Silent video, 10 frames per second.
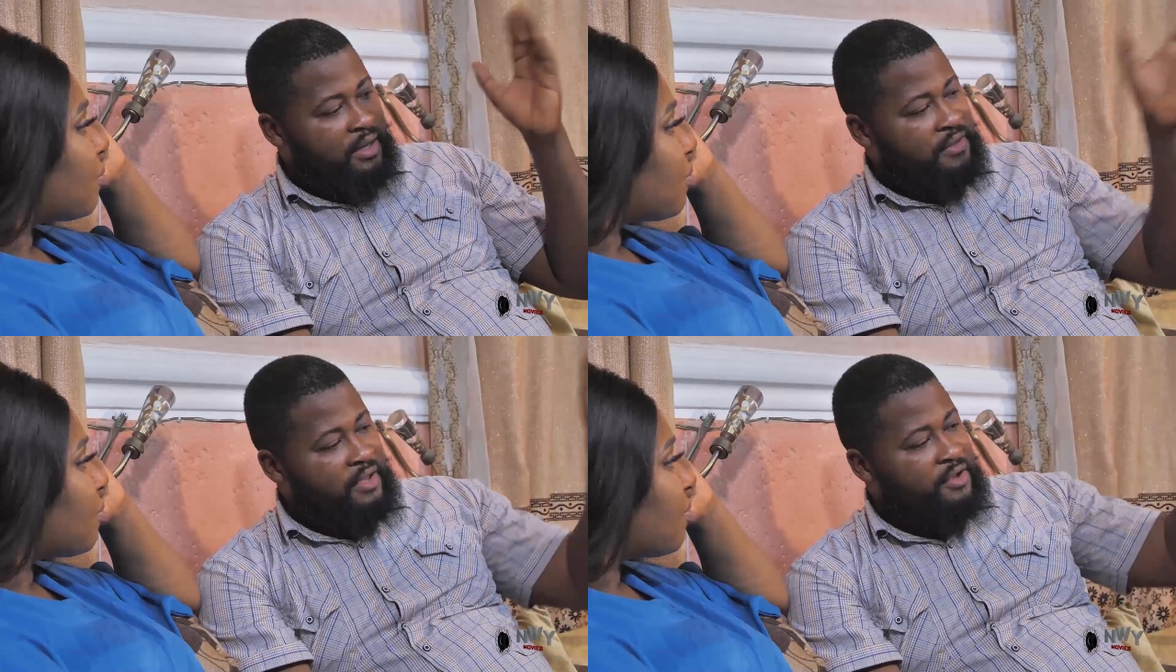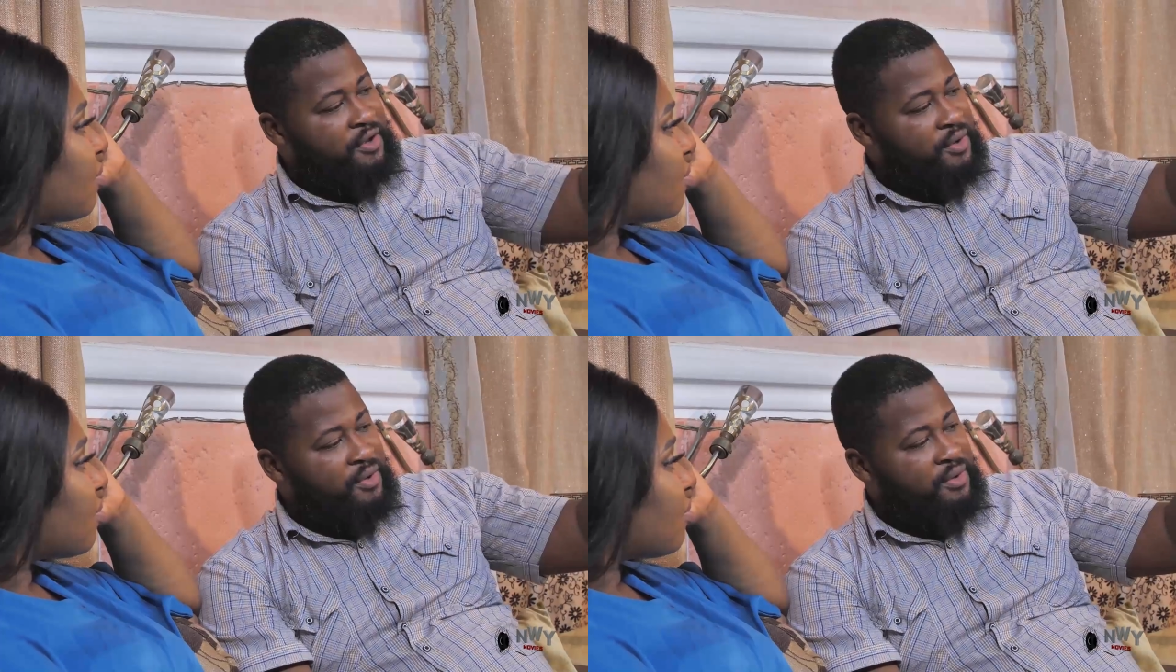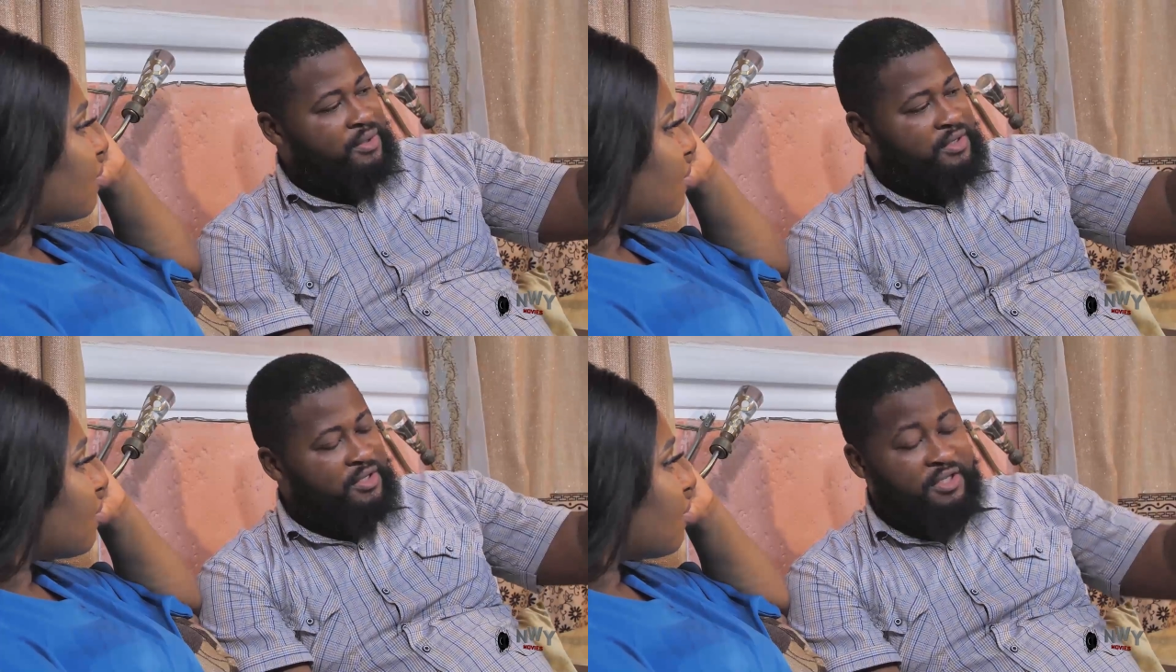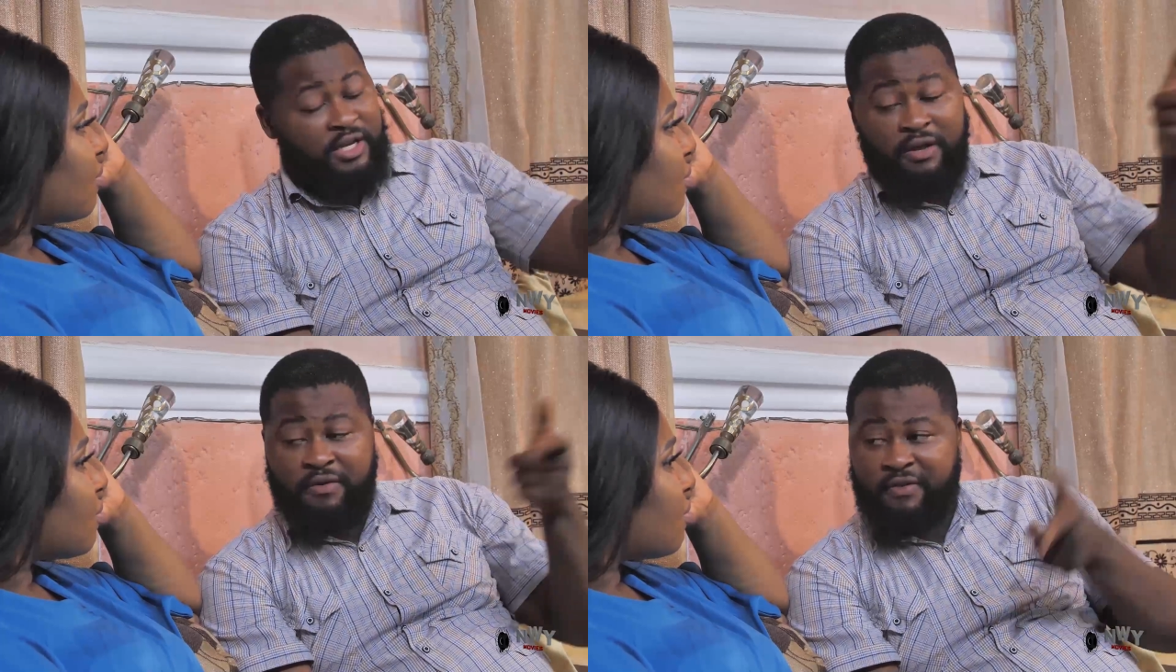Either you
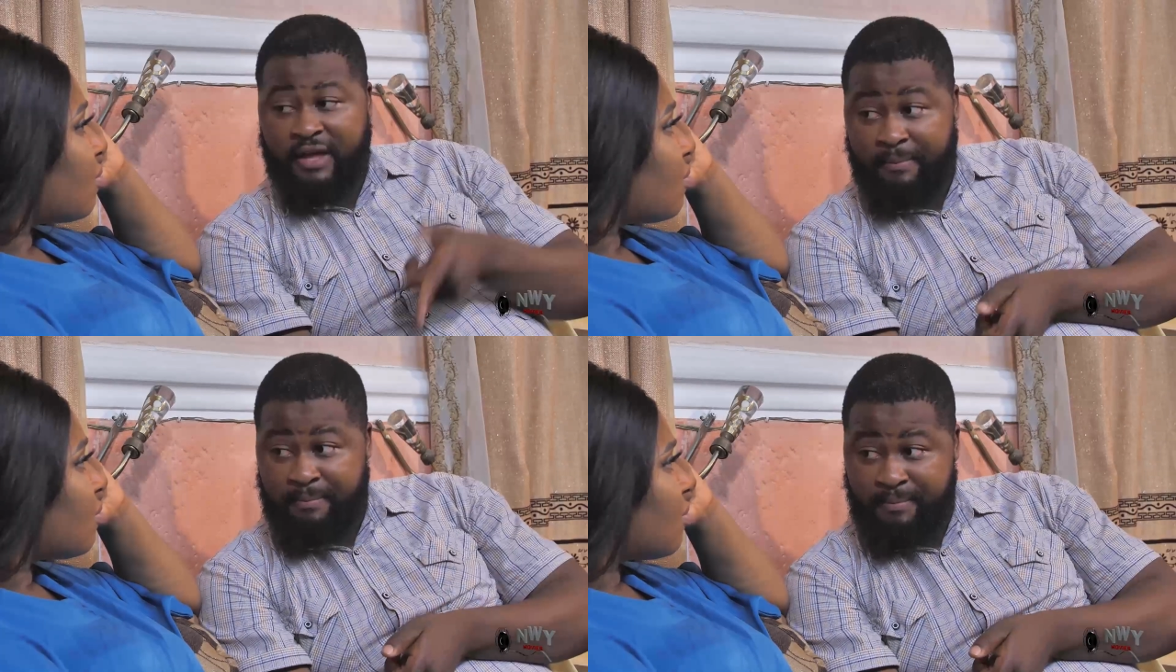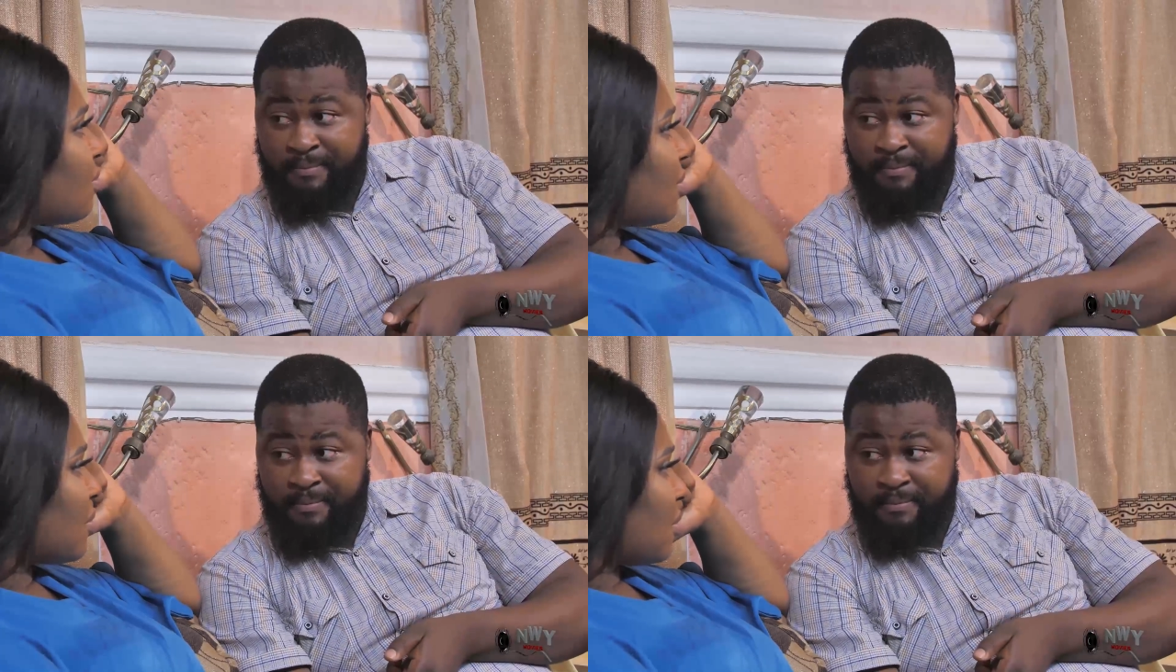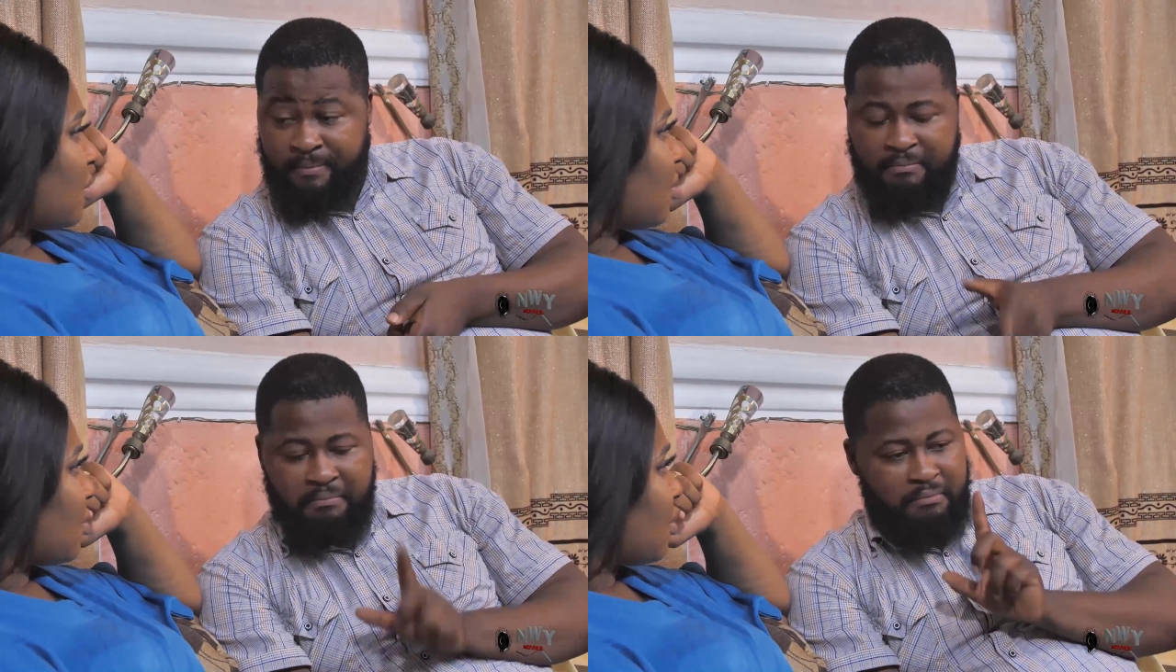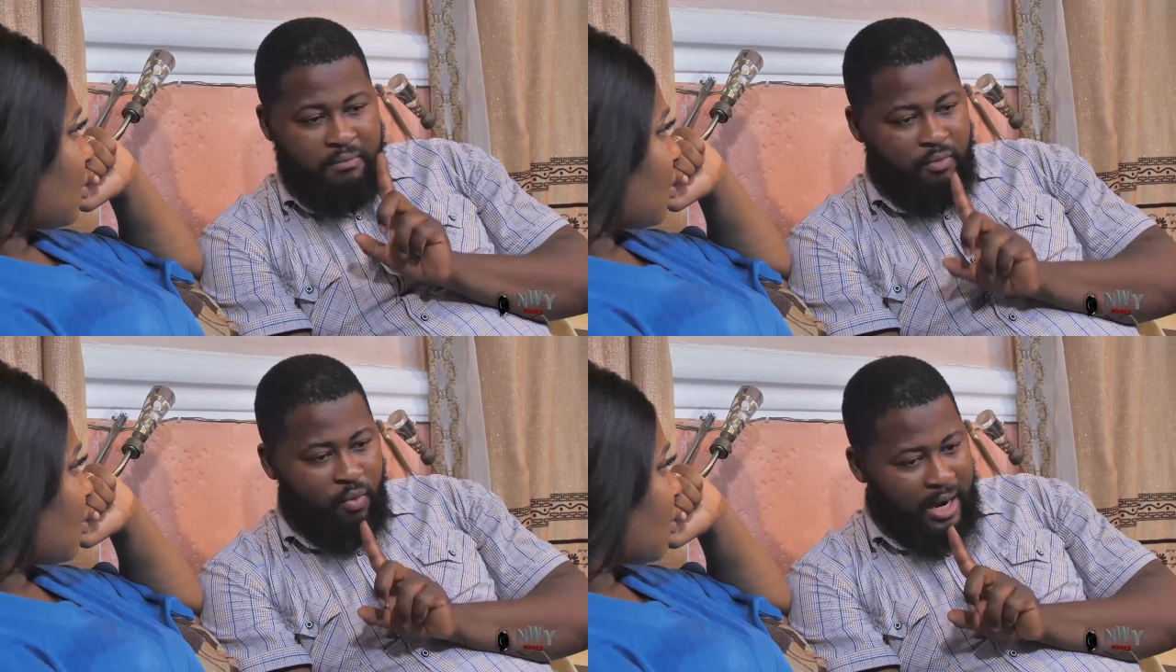sell them,
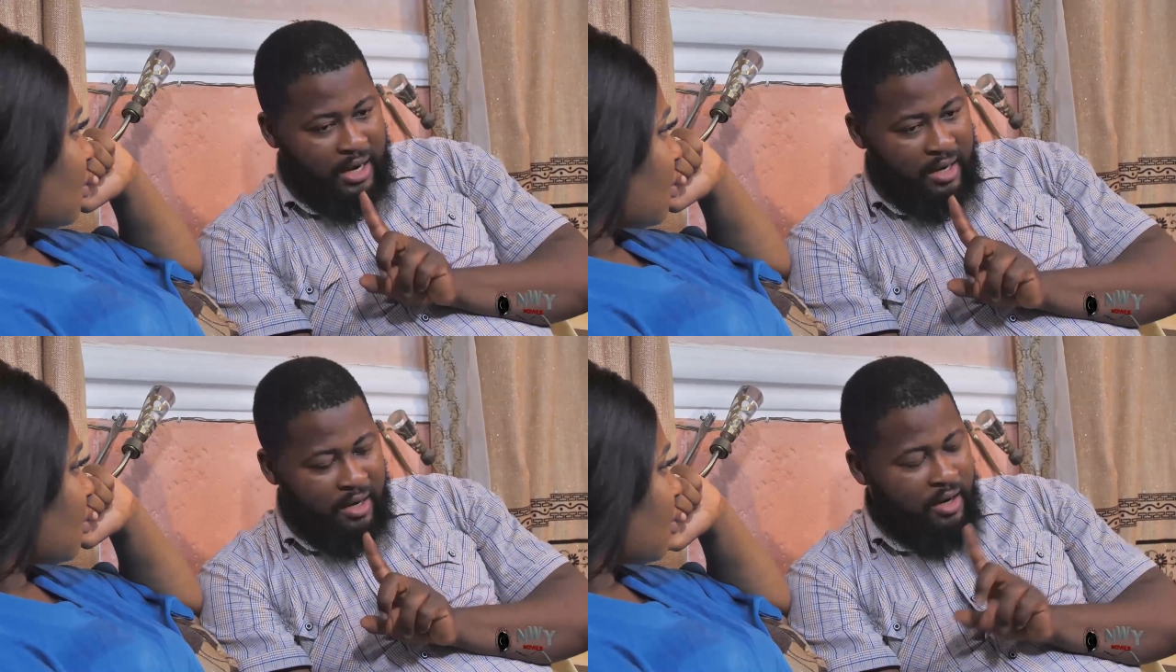one,